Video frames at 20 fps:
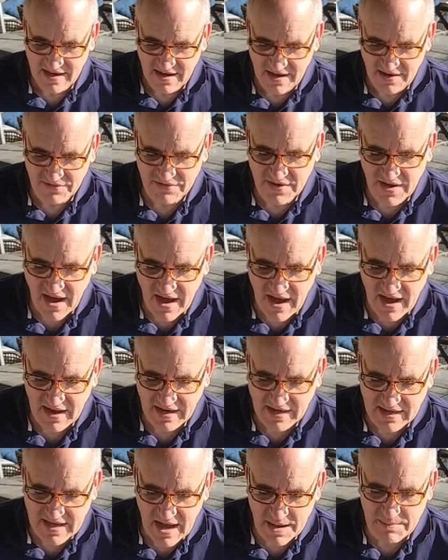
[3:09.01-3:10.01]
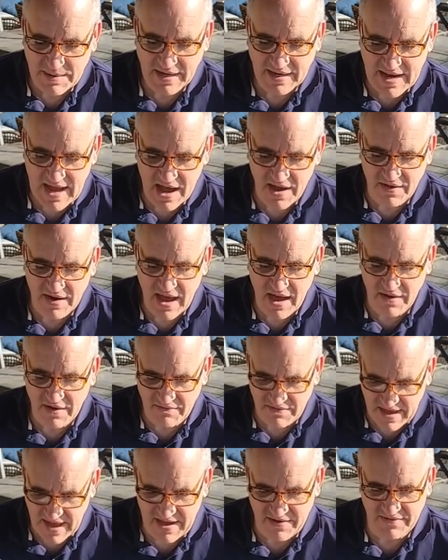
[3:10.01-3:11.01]
of God coming down out
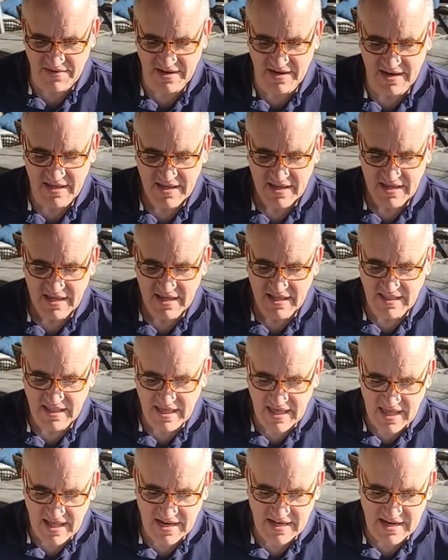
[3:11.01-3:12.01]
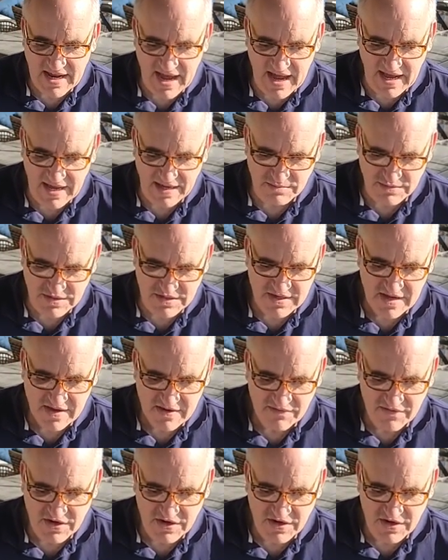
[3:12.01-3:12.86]
of heaven in the end times.